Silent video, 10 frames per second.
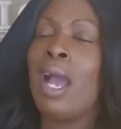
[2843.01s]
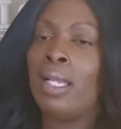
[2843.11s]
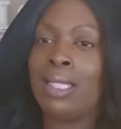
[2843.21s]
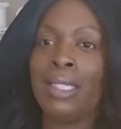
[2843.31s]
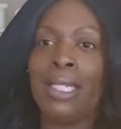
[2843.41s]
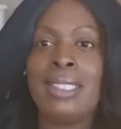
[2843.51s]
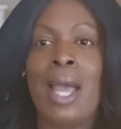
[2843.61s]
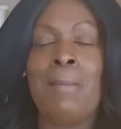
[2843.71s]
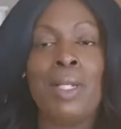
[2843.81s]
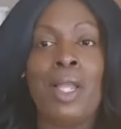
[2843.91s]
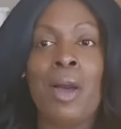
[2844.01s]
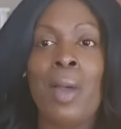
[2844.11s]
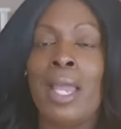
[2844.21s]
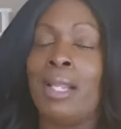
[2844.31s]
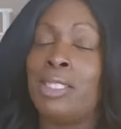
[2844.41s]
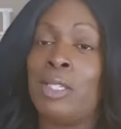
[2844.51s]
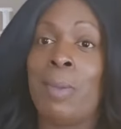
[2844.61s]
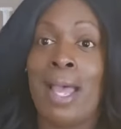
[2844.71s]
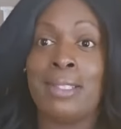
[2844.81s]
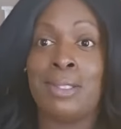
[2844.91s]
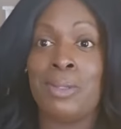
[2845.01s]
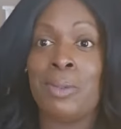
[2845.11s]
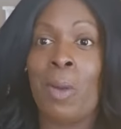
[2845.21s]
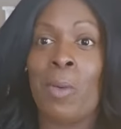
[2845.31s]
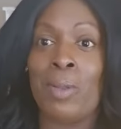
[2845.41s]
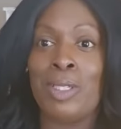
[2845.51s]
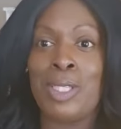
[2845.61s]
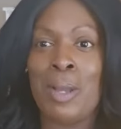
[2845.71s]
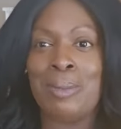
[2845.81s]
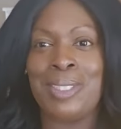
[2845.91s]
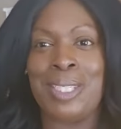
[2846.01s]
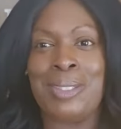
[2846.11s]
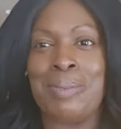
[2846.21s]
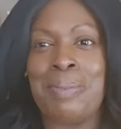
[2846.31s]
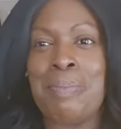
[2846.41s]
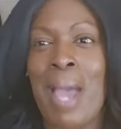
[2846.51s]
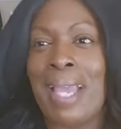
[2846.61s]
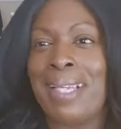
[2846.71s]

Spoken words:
Click the link down below, and I'll see you guys soon on the show. See you soon. Bye.